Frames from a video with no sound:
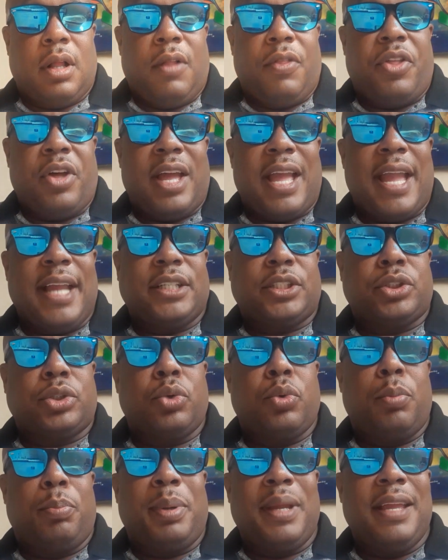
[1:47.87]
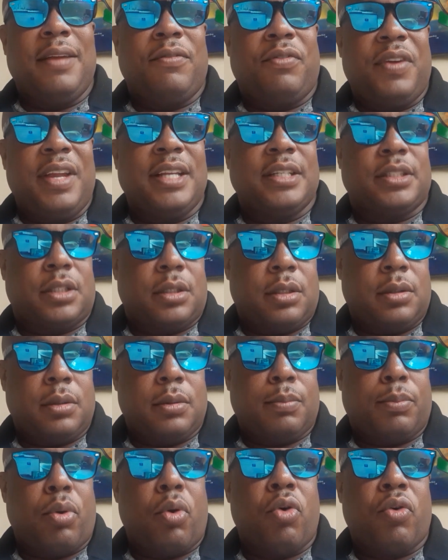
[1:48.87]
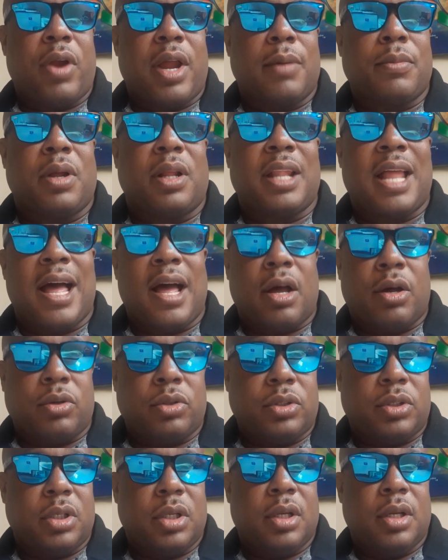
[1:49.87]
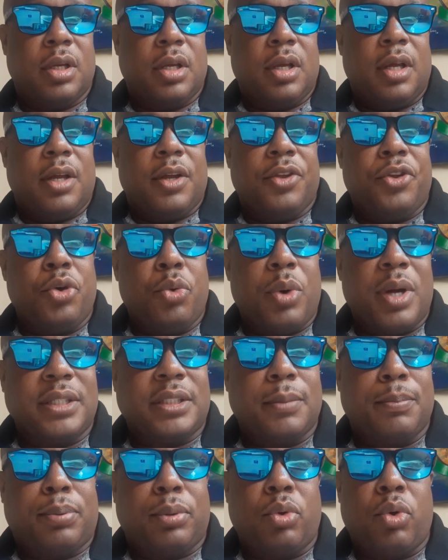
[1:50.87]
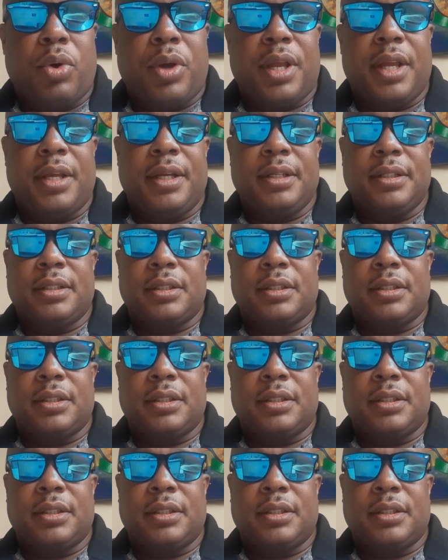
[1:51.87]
The H-2B visa program allows U.S. employees,